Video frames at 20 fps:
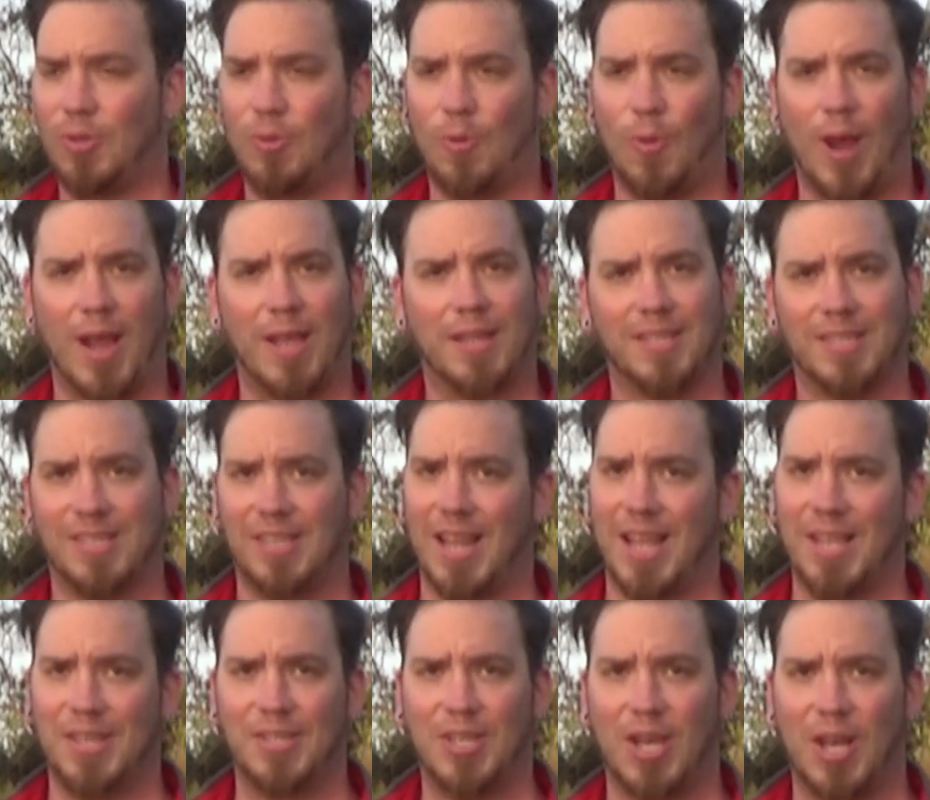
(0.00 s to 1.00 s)
trying this
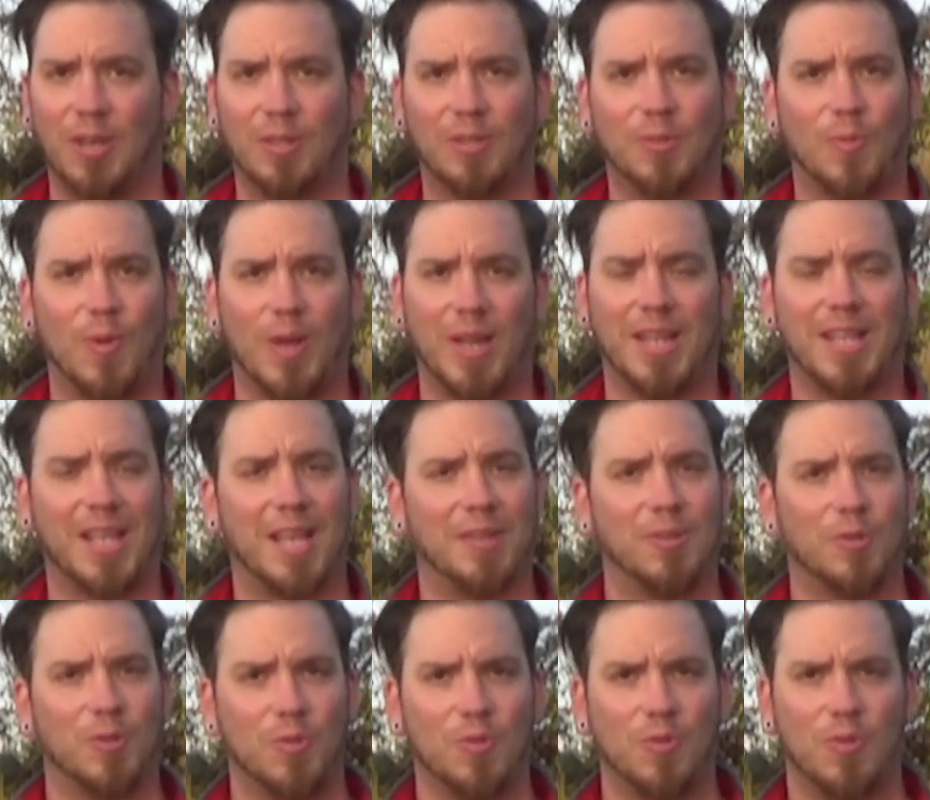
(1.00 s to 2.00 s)
lens out, what it can
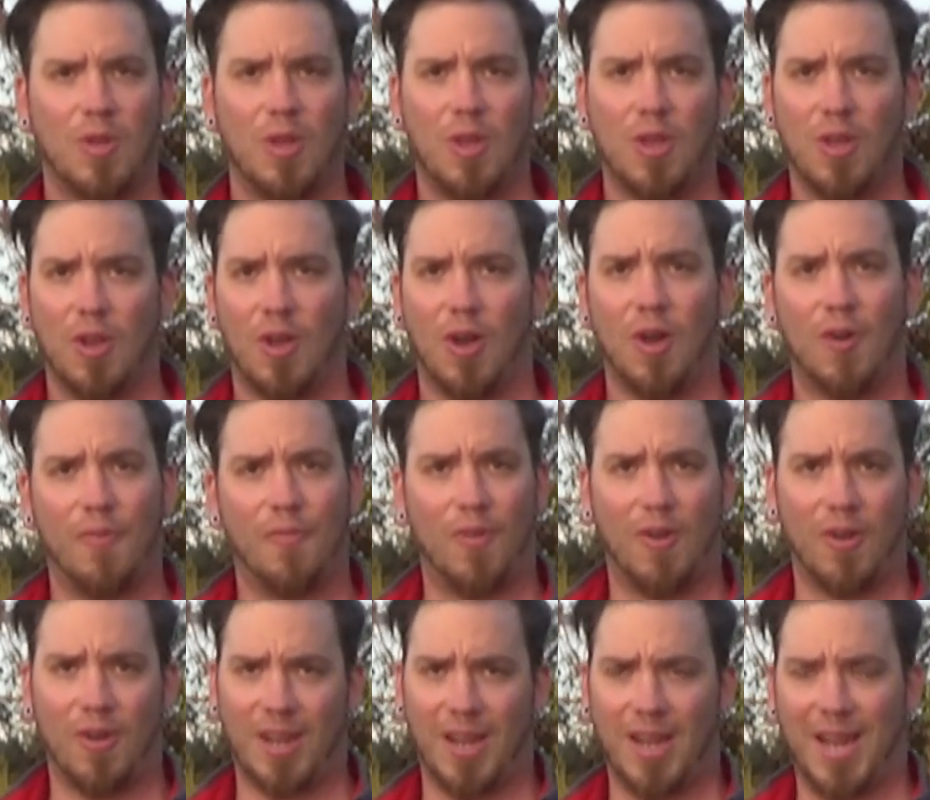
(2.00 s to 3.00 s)
do, how
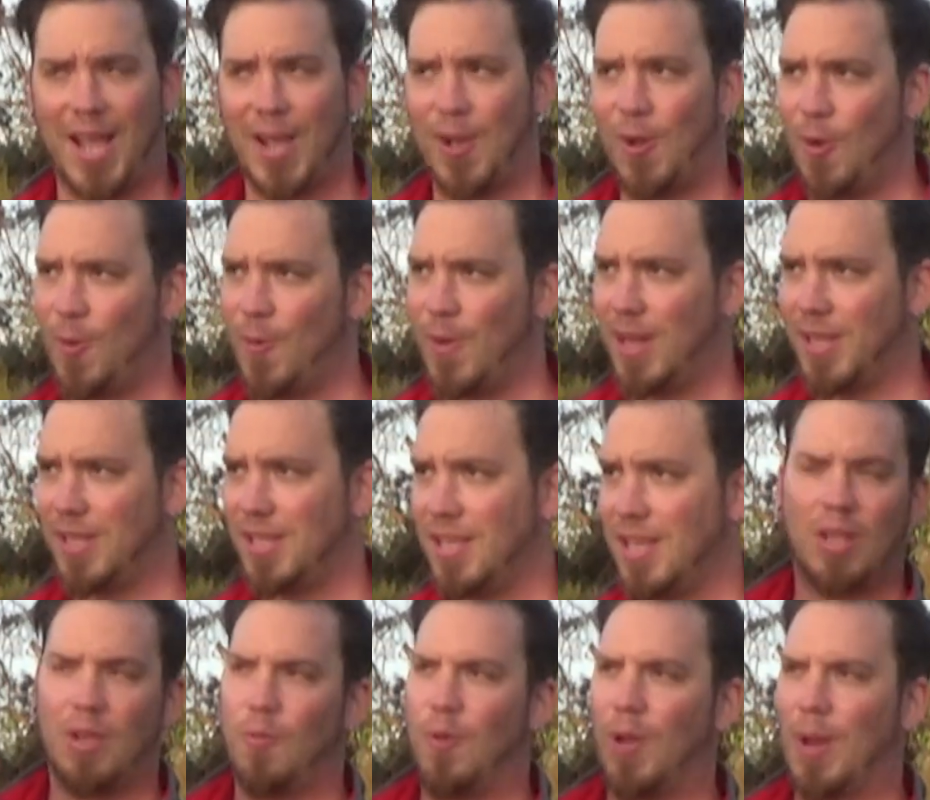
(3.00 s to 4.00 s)
far can I go with it.
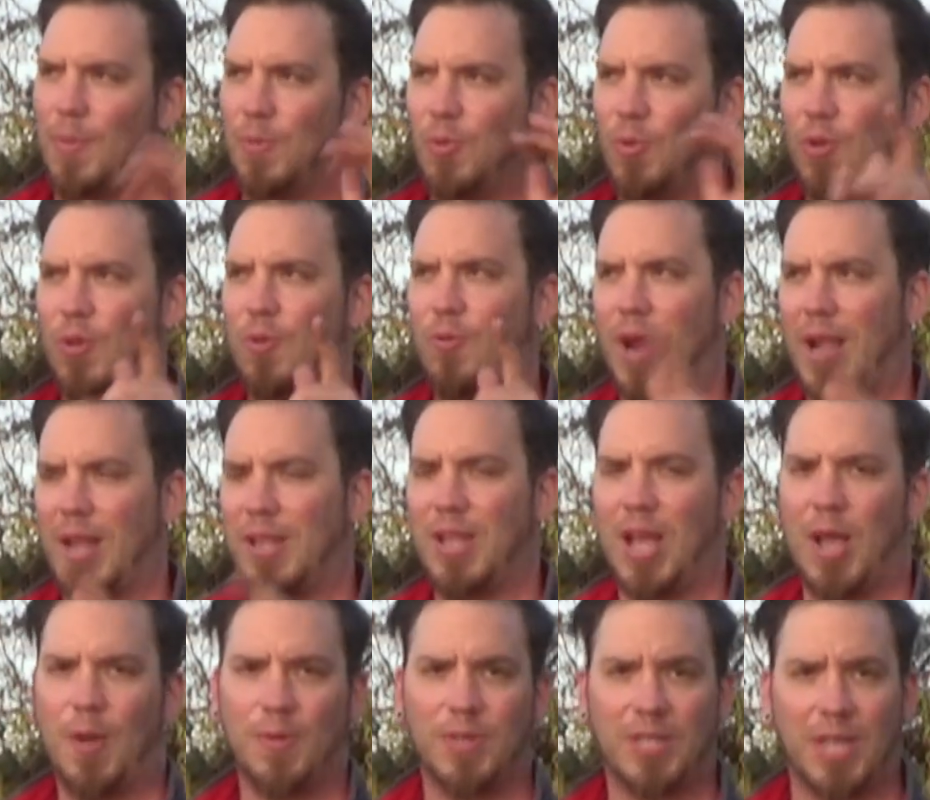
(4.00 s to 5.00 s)
What I'm doing right
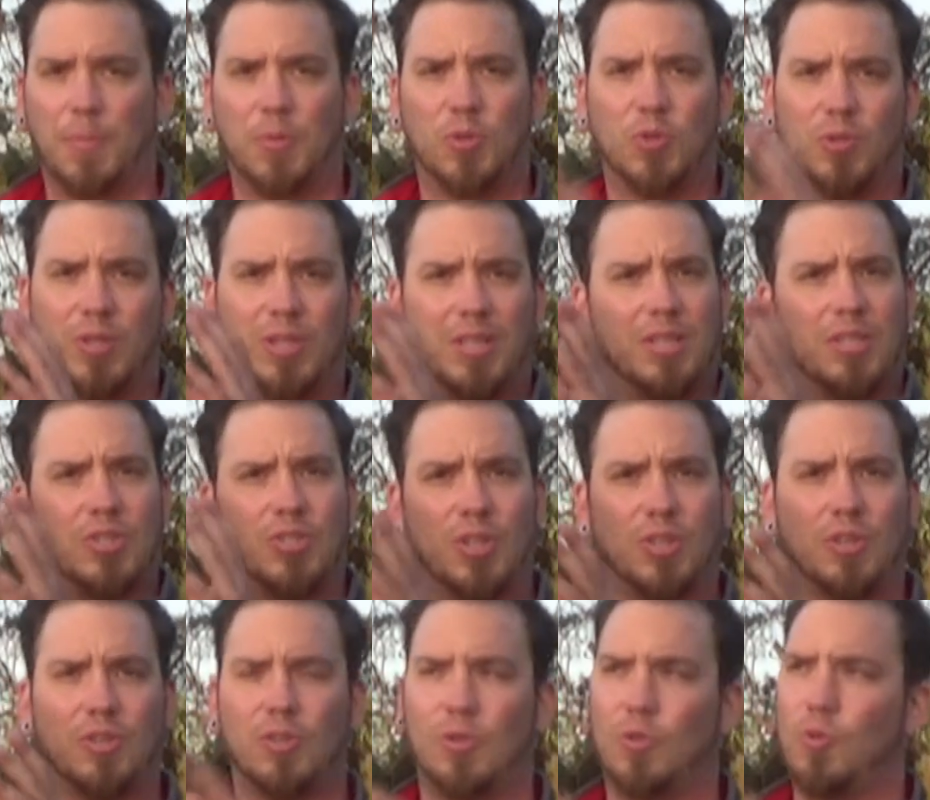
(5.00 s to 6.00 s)
now is I'm shooting the
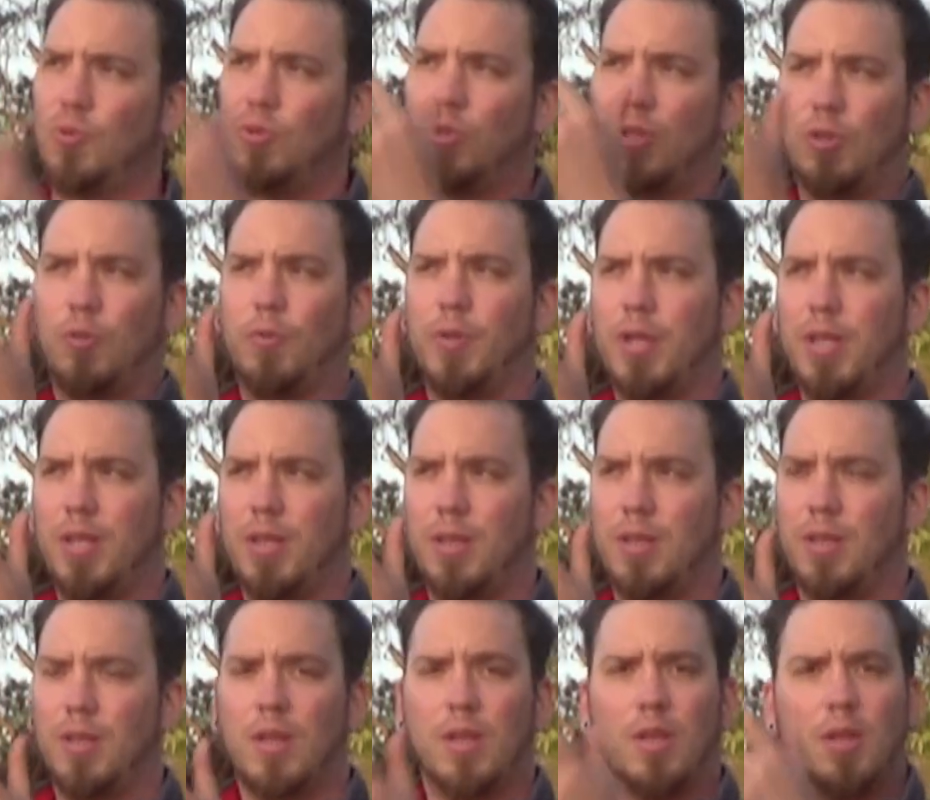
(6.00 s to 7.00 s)
sun through the tree
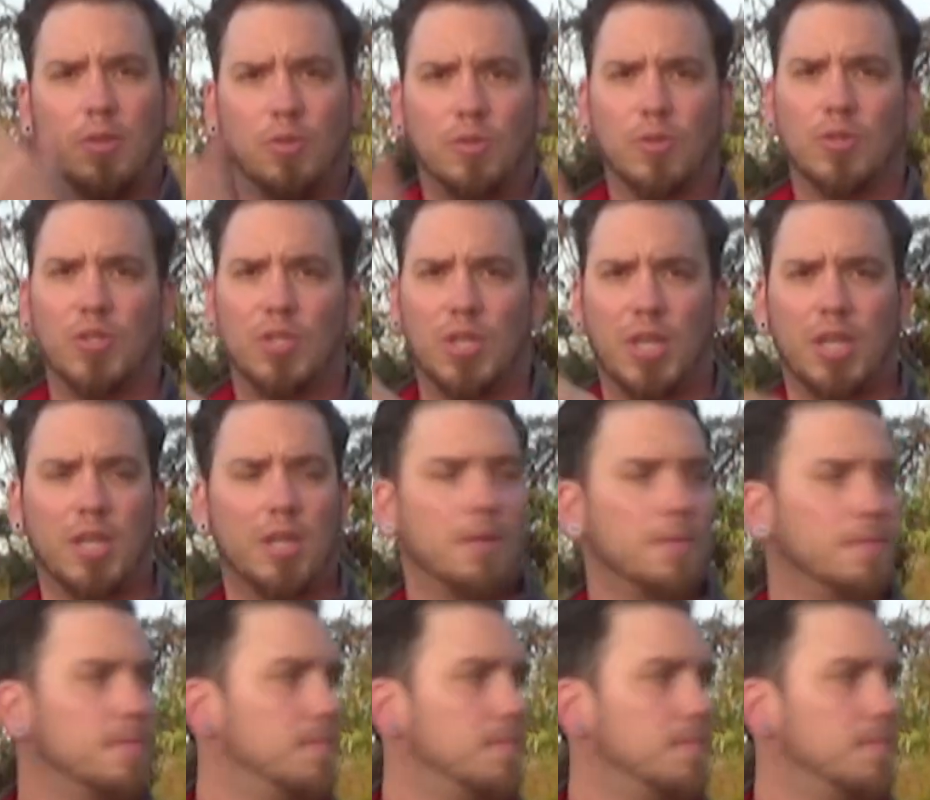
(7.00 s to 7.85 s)
to see